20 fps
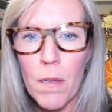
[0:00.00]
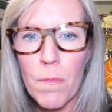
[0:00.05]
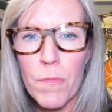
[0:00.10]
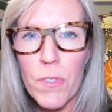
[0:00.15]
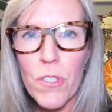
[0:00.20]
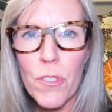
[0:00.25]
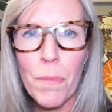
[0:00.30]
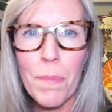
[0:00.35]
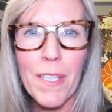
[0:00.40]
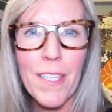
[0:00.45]

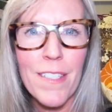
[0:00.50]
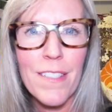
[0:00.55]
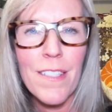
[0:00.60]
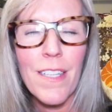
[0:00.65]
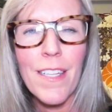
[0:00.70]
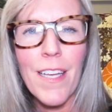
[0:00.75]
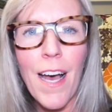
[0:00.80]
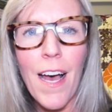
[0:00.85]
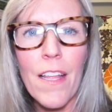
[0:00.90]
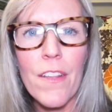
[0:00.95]
So because
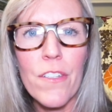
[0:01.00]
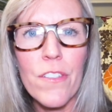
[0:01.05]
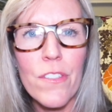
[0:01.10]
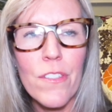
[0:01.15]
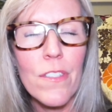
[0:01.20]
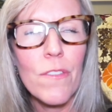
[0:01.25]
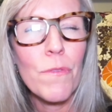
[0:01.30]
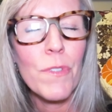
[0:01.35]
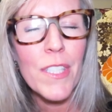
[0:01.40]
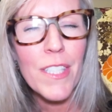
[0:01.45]
of that, there's
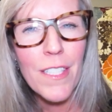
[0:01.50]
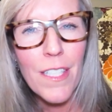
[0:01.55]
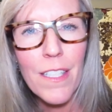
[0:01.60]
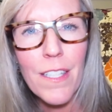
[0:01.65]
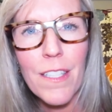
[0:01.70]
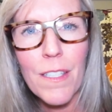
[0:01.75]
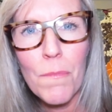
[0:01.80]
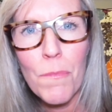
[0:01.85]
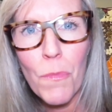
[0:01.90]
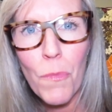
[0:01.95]
really
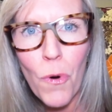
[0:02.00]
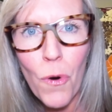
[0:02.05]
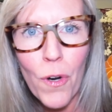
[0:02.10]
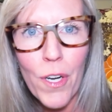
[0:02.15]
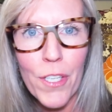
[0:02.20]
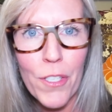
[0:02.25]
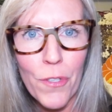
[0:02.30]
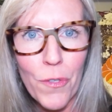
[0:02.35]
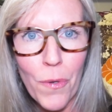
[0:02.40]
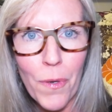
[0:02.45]
nothing more
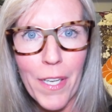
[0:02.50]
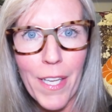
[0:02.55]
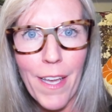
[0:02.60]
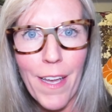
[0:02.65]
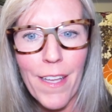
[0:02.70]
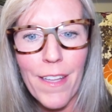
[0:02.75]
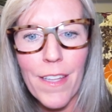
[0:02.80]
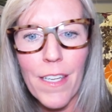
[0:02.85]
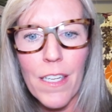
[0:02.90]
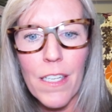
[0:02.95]

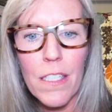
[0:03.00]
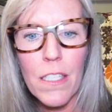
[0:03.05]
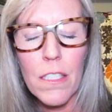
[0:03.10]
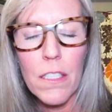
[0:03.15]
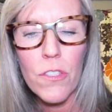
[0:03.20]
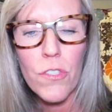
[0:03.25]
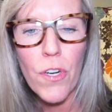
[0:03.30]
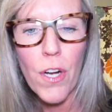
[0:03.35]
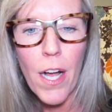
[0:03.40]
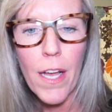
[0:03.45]
annoying than
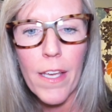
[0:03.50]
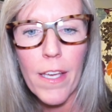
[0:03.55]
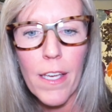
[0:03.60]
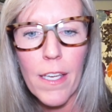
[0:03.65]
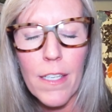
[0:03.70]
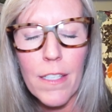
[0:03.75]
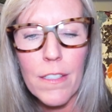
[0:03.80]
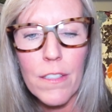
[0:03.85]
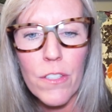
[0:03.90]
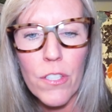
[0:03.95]

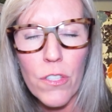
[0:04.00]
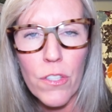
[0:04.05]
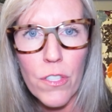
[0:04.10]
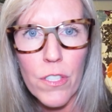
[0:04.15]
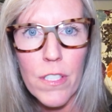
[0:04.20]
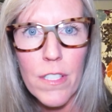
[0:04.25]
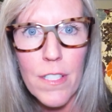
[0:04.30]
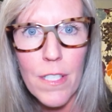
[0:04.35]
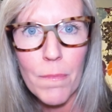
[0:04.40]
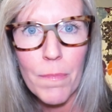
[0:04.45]
trying to
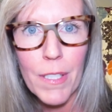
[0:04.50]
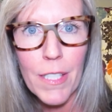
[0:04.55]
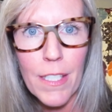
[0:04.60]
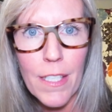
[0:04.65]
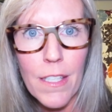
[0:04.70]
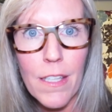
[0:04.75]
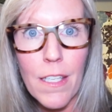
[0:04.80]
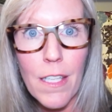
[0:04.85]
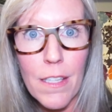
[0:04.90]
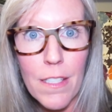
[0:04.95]
learn something
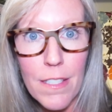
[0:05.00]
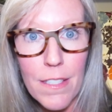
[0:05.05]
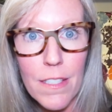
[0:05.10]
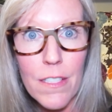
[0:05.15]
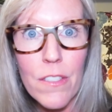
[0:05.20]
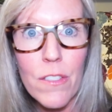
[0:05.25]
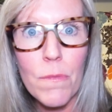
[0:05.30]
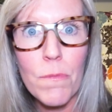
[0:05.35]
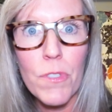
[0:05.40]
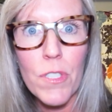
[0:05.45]
and then the
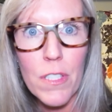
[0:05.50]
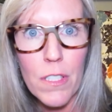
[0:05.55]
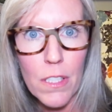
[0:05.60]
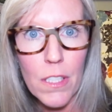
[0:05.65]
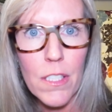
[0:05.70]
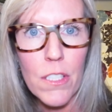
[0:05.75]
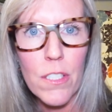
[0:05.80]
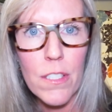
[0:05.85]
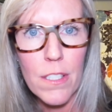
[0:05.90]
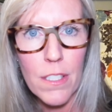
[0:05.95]
system just
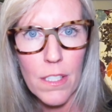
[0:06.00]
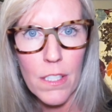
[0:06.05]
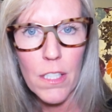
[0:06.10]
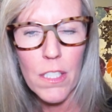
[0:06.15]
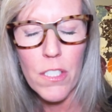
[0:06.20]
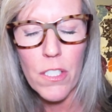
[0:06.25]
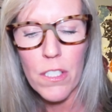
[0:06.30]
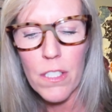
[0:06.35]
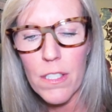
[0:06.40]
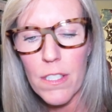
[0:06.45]
glitches and
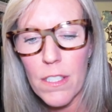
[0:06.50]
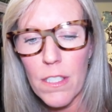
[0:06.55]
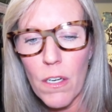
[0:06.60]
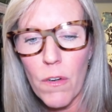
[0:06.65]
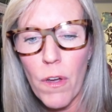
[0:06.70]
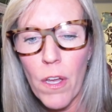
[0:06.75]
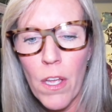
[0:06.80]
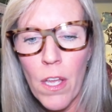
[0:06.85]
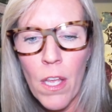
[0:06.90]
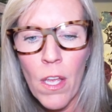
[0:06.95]
glitches.
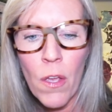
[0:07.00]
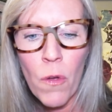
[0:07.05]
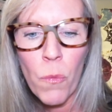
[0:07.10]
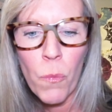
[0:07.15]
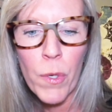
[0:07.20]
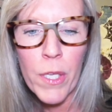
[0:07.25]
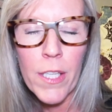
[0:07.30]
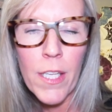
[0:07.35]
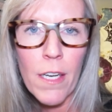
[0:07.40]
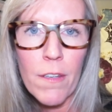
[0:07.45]
So
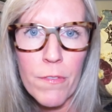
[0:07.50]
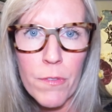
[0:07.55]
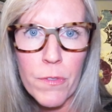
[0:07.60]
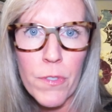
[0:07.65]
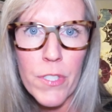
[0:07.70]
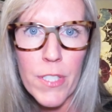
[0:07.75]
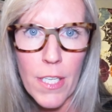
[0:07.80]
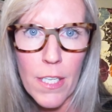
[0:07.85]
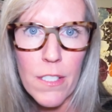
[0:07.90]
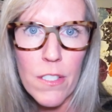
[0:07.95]
we left
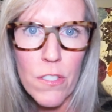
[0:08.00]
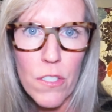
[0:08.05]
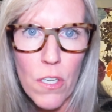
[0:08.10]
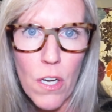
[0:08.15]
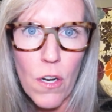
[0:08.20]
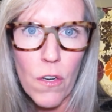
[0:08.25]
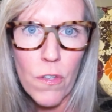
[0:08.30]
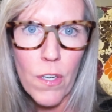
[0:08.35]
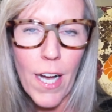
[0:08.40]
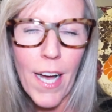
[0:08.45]
Rosetta
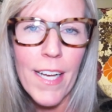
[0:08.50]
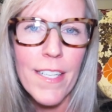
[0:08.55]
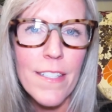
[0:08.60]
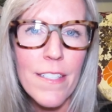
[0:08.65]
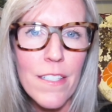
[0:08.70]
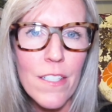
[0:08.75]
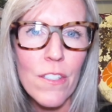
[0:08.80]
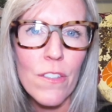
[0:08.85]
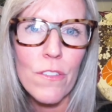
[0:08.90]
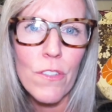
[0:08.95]
Stone. I
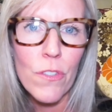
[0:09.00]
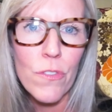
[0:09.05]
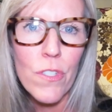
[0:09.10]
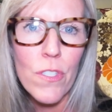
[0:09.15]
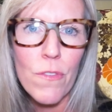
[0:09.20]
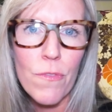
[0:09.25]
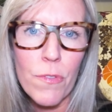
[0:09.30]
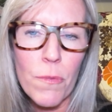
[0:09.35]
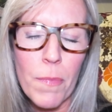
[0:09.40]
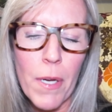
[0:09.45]
still use
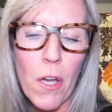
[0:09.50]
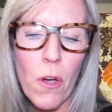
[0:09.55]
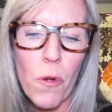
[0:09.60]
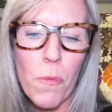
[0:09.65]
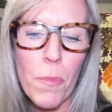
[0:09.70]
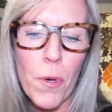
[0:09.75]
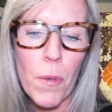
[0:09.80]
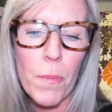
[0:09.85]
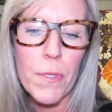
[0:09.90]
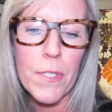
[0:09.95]
it for my
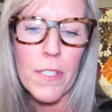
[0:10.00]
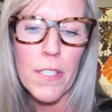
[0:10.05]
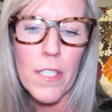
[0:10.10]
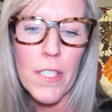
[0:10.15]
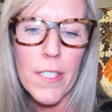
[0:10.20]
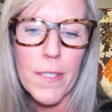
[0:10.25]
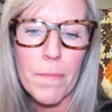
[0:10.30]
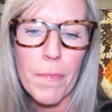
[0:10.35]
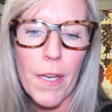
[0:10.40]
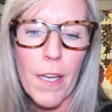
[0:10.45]
own
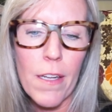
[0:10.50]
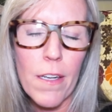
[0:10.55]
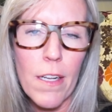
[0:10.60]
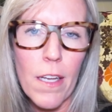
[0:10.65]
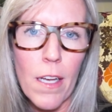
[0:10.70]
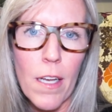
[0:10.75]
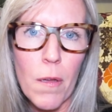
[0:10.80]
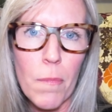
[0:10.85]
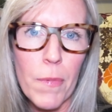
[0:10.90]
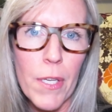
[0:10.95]
purposes, but
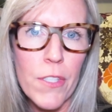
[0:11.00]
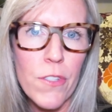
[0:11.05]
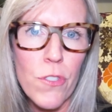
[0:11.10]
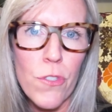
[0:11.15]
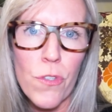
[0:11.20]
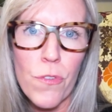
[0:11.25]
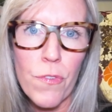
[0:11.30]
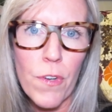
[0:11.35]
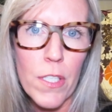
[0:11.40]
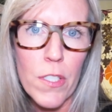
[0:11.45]
it's
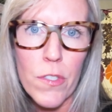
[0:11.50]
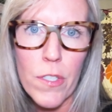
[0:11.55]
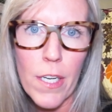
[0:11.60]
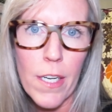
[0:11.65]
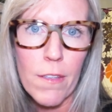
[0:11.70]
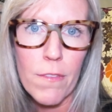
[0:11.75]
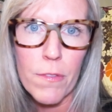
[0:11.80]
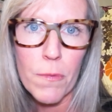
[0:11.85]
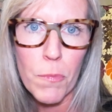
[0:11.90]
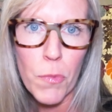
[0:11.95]
too
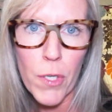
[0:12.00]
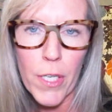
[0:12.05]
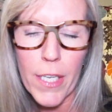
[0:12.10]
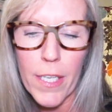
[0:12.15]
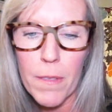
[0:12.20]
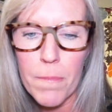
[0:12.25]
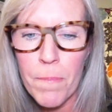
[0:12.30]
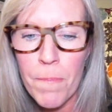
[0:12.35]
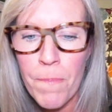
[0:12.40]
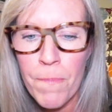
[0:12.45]
frustrating for
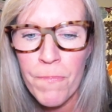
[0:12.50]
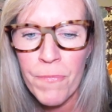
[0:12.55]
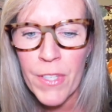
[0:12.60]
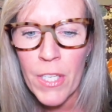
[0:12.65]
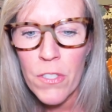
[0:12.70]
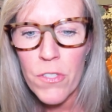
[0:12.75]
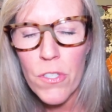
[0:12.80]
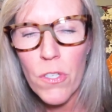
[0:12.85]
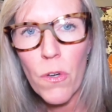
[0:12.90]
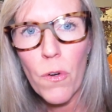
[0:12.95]
Morgan.
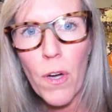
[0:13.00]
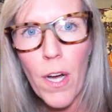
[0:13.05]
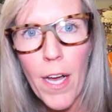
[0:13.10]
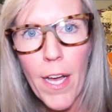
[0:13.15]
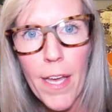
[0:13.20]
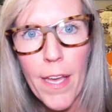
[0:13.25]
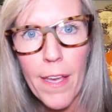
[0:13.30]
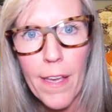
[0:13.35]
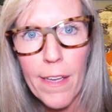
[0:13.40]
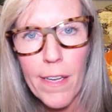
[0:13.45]
So
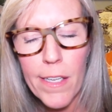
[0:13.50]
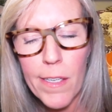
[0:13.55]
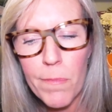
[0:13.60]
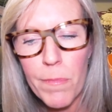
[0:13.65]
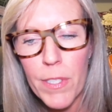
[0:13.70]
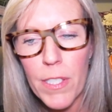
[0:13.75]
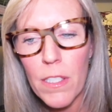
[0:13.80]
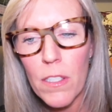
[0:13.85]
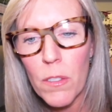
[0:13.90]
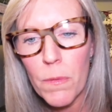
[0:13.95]
I
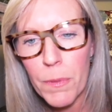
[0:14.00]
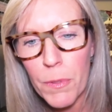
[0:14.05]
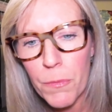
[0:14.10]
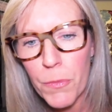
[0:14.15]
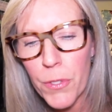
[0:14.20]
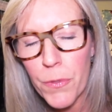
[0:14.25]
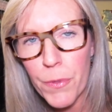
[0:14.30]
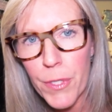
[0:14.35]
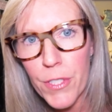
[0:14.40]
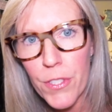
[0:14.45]
did a little bit
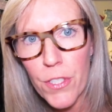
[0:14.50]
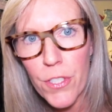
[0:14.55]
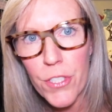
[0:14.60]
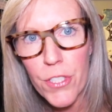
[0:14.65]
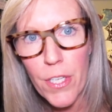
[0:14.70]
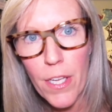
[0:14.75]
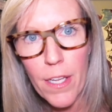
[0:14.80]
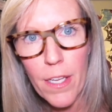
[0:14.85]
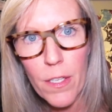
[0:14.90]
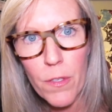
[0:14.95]
more
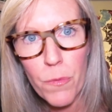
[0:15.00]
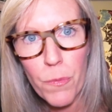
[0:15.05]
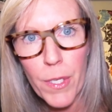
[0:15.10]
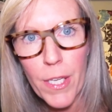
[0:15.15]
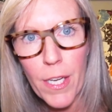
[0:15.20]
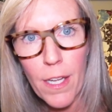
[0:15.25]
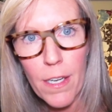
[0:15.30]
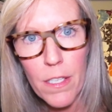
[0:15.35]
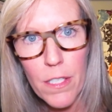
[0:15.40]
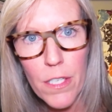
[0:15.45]
research, and we
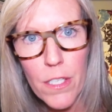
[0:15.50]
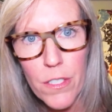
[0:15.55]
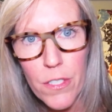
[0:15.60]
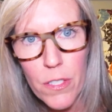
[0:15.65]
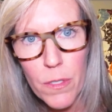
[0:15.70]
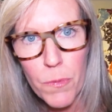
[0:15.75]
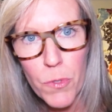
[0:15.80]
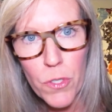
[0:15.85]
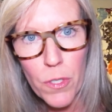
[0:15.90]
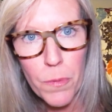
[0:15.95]
got a year's
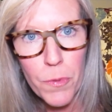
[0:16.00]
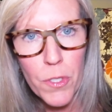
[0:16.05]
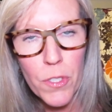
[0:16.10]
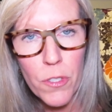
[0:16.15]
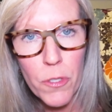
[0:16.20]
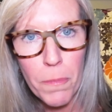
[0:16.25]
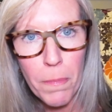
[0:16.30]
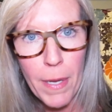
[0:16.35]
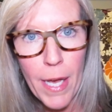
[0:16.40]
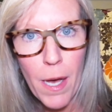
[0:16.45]
subscription
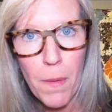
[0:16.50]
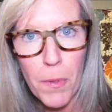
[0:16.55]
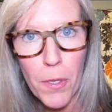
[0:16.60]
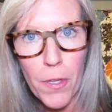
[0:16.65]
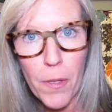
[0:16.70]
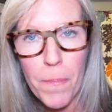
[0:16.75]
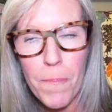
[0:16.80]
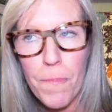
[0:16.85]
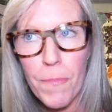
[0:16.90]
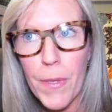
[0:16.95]
to
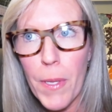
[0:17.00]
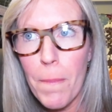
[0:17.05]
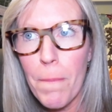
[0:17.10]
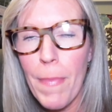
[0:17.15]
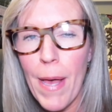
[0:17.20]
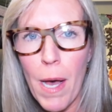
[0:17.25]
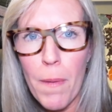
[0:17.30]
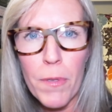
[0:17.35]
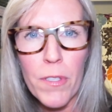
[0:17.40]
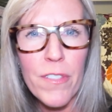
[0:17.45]
Babbel.
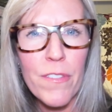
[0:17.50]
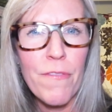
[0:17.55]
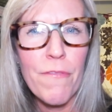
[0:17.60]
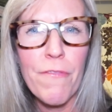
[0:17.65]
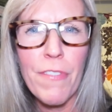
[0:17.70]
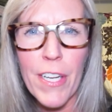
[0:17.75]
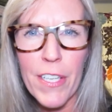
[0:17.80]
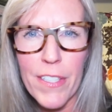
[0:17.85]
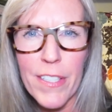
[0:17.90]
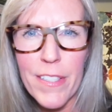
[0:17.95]
Babbel is
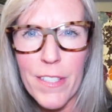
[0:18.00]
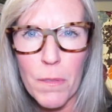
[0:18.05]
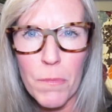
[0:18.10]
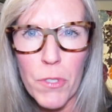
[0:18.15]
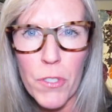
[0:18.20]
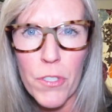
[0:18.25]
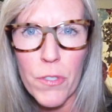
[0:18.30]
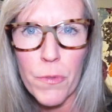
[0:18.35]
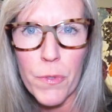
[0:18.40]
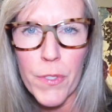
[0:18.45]
very
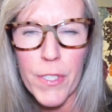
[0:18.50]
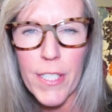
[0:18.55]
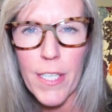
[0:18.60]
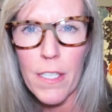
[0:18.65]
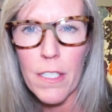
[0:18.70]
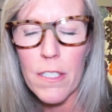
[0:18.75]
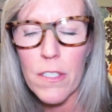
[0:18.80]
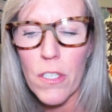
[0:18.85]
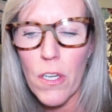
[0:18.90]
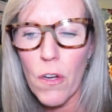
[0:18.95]
similar to
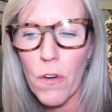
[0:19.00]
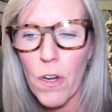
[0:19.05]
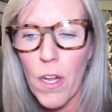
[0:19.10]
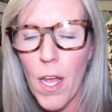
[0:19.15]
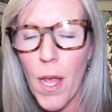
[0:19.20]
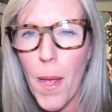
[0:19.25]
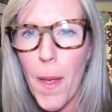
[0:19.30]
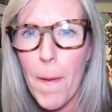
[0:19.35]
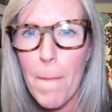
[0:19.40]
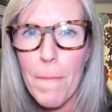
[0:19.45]
Rosetta Stone,
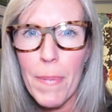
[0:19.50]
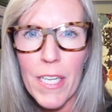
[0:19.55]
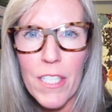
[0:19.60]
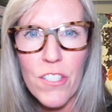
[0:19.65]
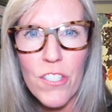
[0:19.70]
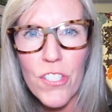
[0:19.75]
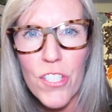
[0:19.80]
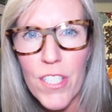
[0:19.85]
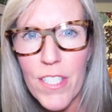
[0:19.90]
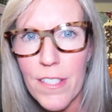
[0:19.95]
but
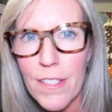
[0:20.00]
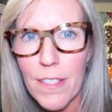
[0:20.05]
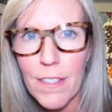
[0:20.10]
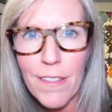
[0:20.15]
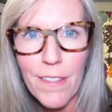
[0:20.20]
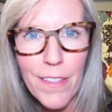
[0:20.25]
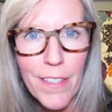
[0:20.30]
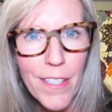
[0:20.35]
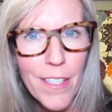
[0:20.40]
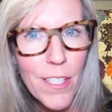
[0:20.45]
it's just a
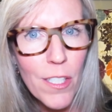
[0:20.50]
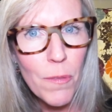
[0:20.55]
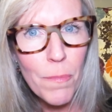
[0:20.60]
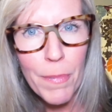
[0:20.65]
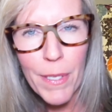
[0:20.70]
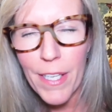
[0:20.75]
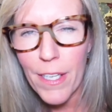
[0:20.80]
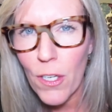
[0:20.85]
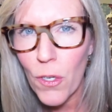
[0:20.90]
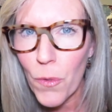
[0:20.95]
little
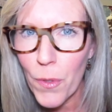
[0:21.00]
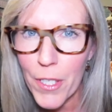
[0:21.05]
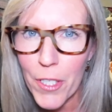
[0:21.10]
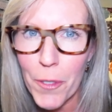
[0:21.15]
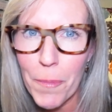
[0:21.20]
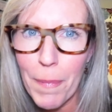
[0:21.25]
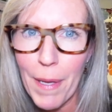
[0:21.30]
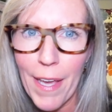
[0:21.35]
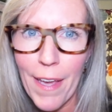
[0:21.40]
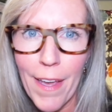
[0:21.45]
bit
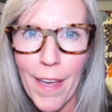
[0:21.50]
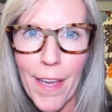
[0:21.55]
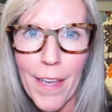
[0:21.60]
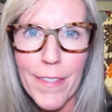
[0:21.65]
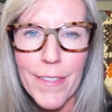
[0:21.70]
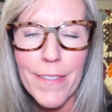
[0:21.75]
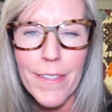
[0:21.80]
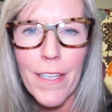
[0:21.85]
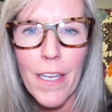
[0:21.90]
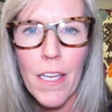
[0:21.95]
quicker
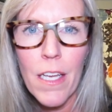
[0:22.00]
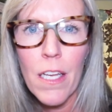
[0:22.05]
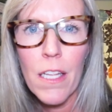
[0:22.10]
pace.